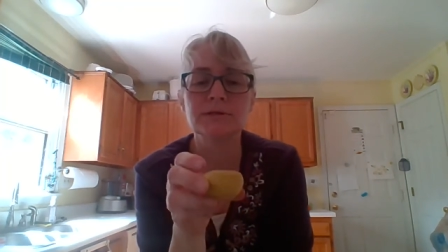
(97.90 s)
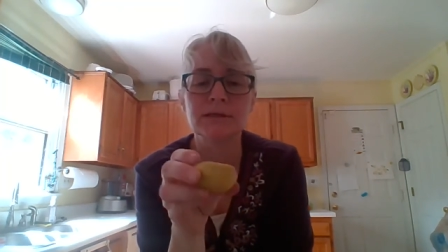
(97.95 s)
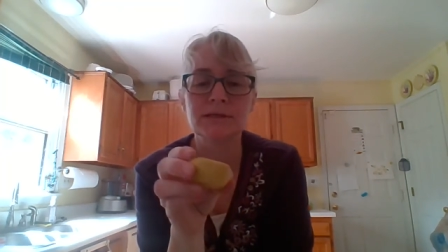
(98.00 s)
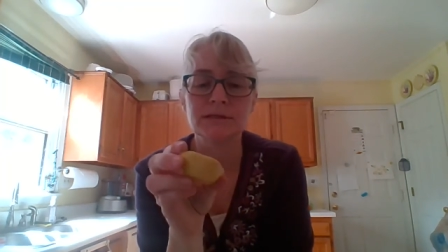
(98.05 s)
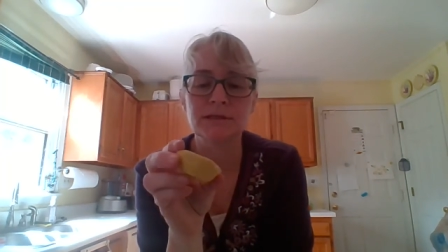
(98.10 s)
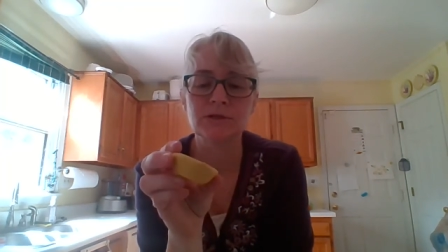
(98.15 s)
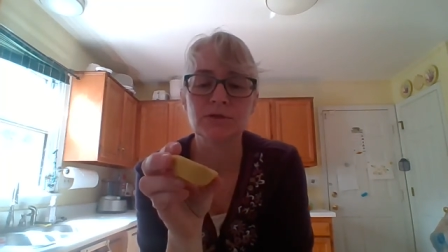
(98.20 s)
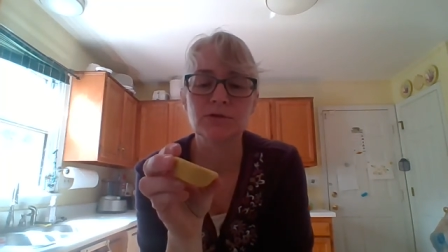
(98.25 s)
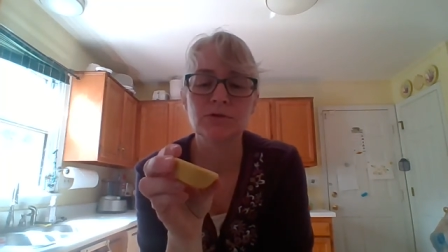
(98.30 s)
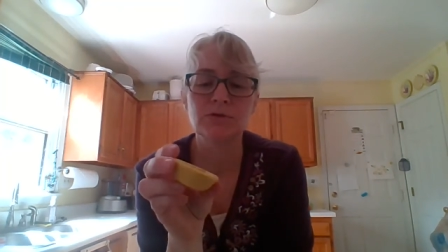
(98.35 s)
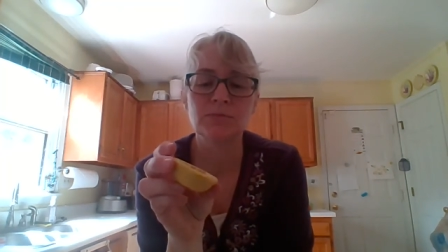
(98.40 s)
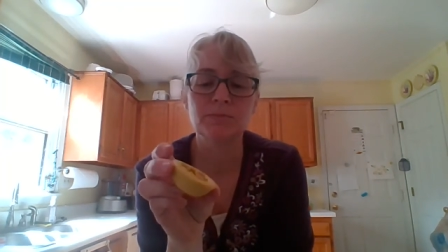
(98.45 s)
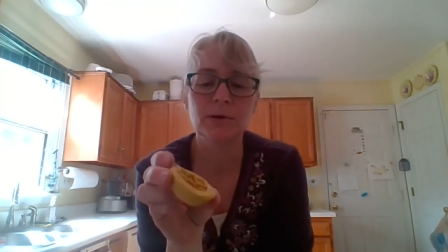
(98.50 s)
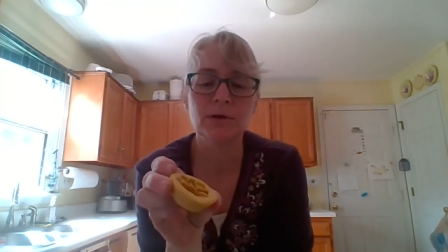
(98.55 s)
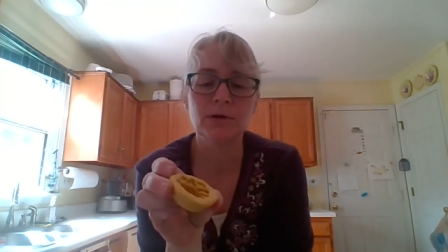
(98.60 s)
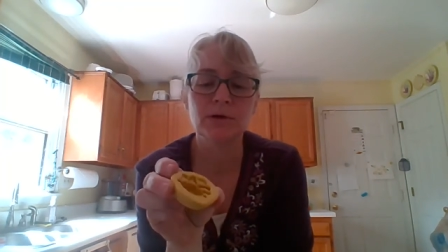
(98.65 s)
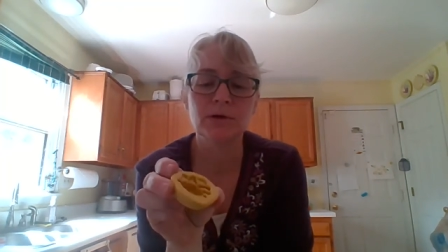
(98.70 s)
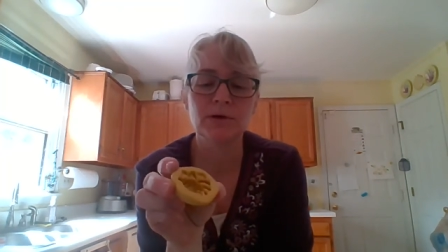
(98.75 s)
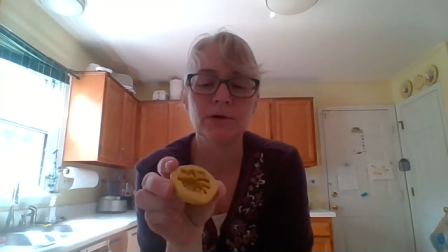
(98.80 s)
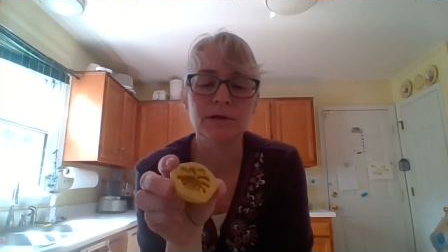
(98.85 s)
is a
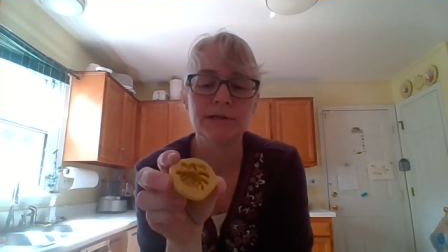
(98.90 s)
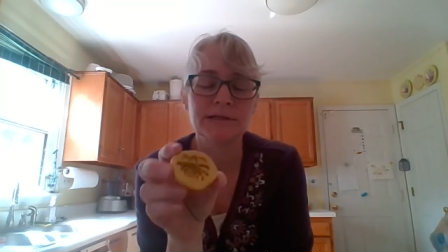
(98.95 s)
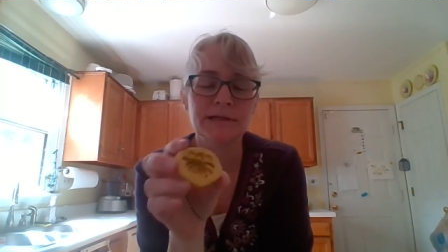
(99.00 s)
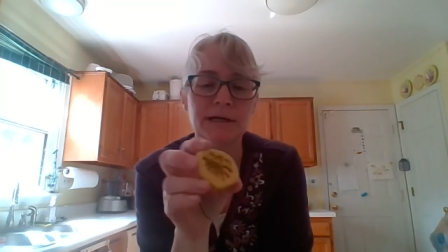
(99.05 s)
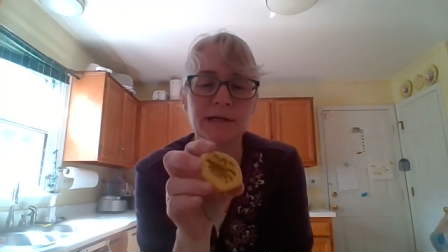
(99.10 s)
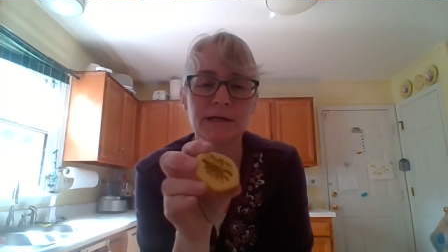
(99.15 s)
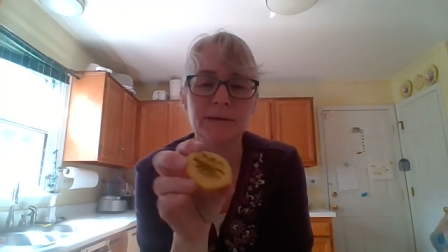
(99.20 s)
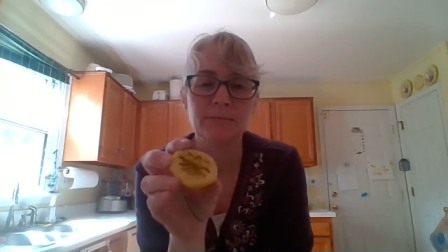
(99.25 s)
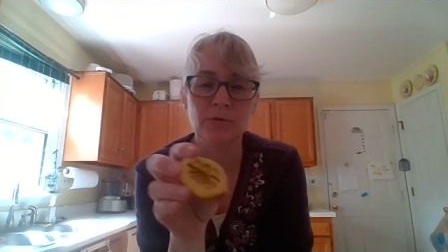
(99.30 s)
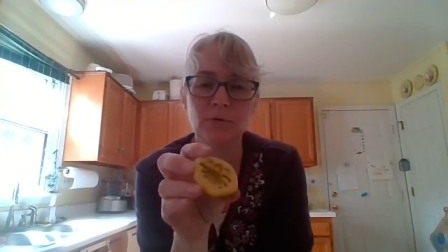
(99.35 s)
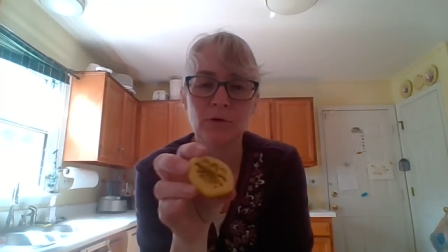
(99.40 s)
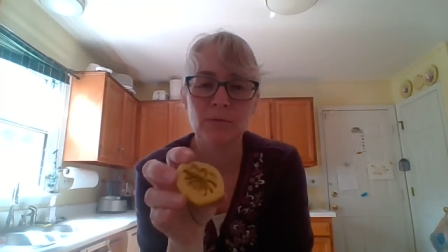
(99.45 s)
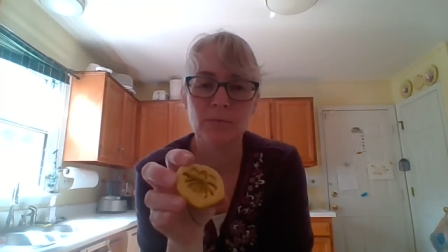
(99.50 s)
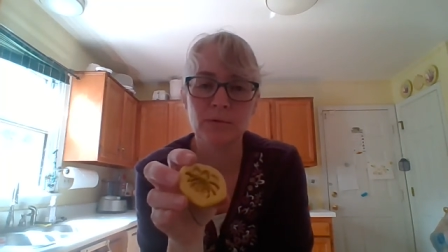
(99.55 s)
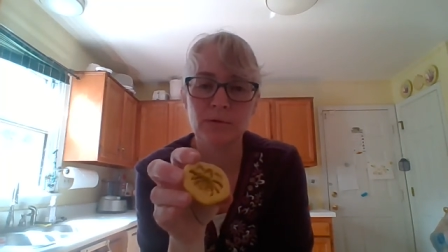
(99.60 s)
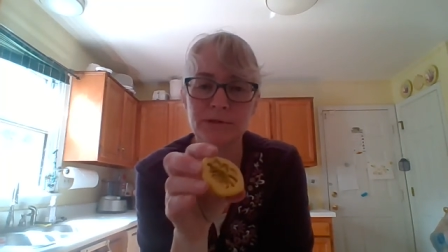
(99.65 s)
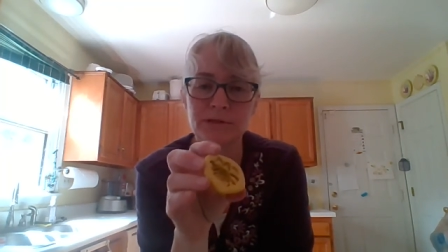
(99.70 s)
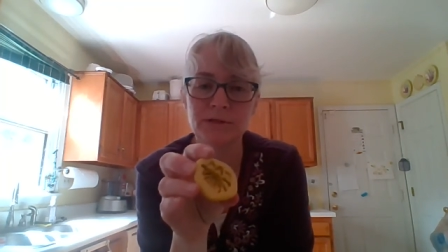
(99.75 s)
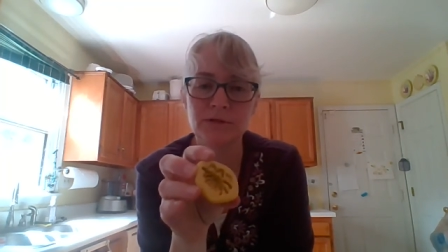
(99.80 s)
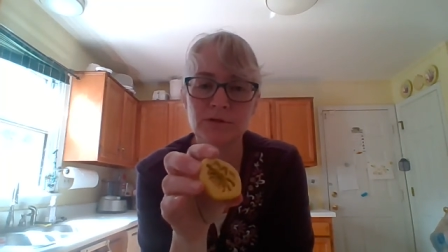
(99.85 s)
two-part, it's not a
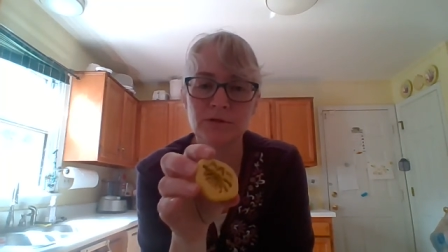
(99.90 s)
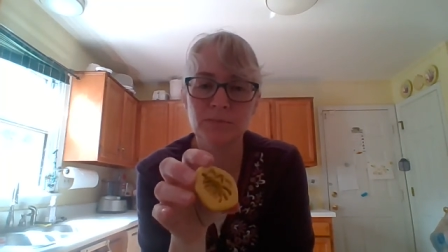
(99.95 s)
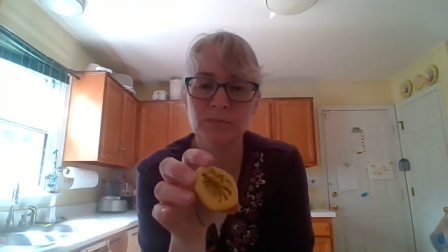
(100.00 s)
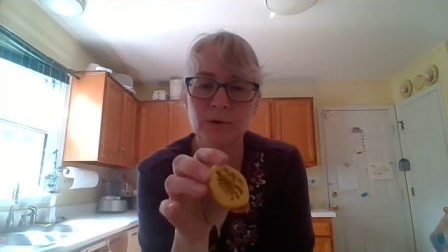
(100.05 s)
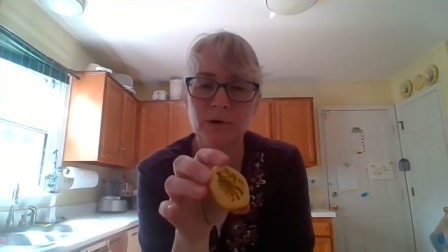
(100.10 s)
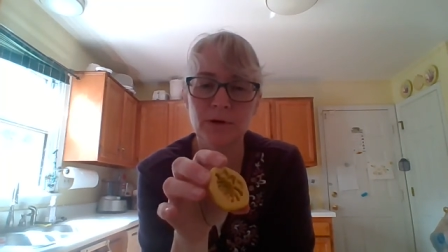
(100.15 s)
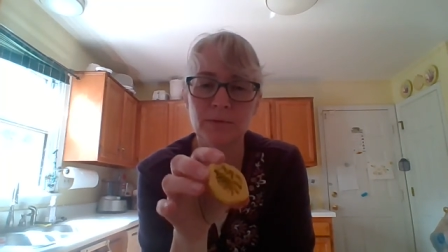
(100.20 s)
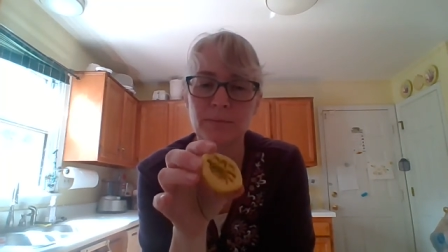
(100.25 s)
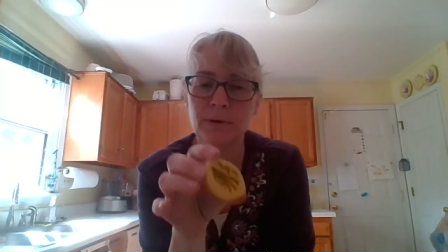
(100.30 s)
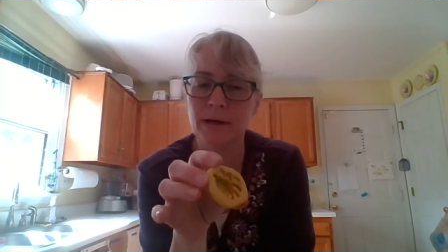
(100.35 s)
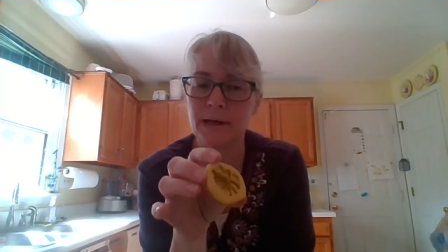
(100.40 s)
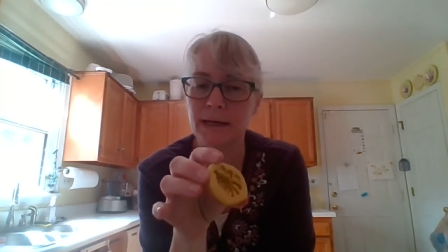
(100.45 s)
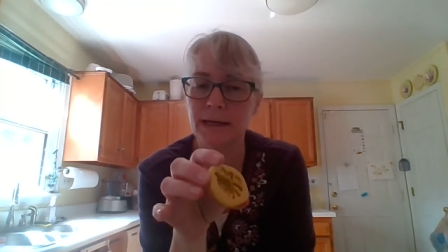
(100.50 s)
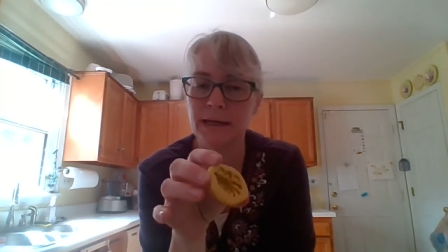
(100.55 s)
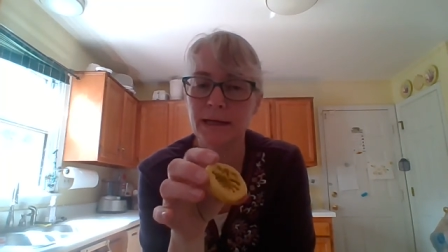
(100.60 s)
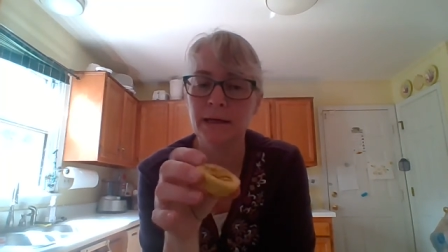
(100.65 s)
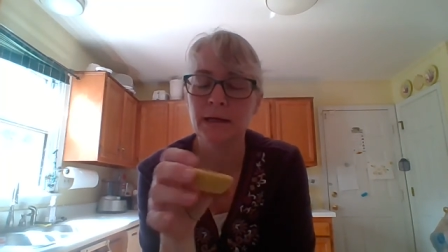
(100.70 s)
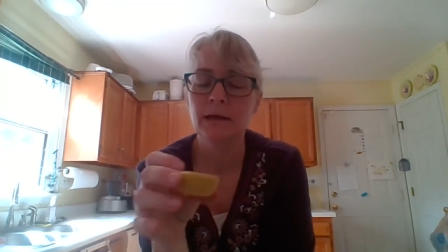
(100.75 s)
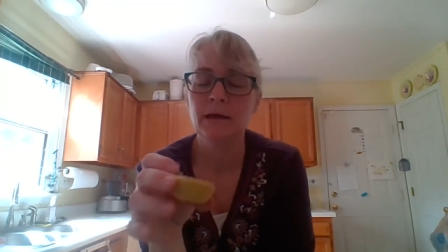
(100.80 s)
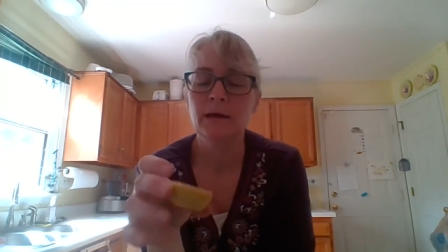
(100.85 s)
pourable, it's a two-part putty.